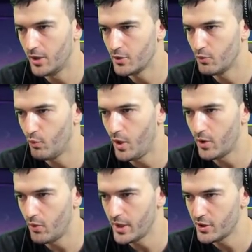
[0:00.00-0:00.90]
you want
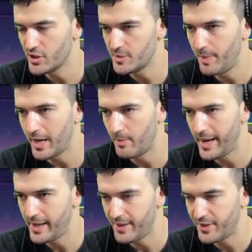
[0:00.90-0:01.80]
to run in your
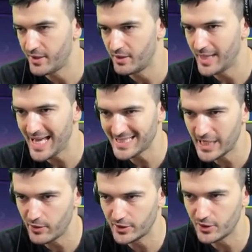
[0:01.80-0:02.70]
Spider-Man, and then the last
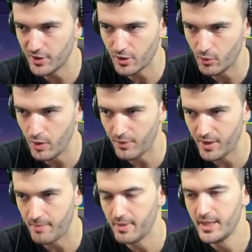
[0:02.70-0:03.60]
character that you can run with
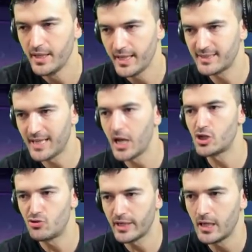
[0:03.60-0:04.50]
them is kind
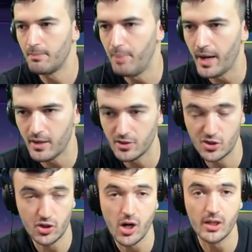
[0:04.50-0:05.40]
of tricky, but
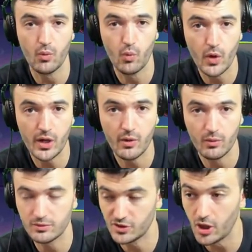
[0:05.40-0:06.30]
Scarlet
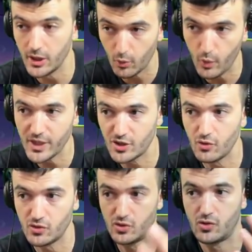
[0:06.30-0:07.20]
Witch
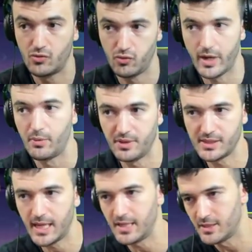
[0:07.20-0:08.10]
goes great with
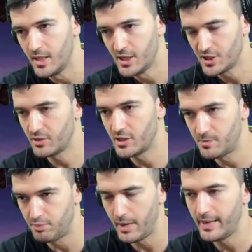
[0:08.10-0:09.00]
these guys. She's going to
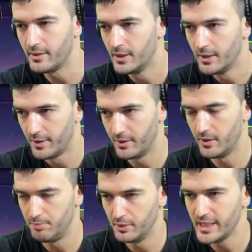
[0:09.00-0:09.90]
spread
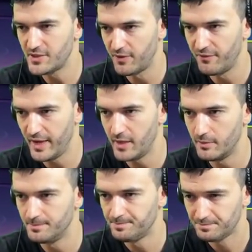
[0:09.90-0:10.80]
the bleeds from Venom,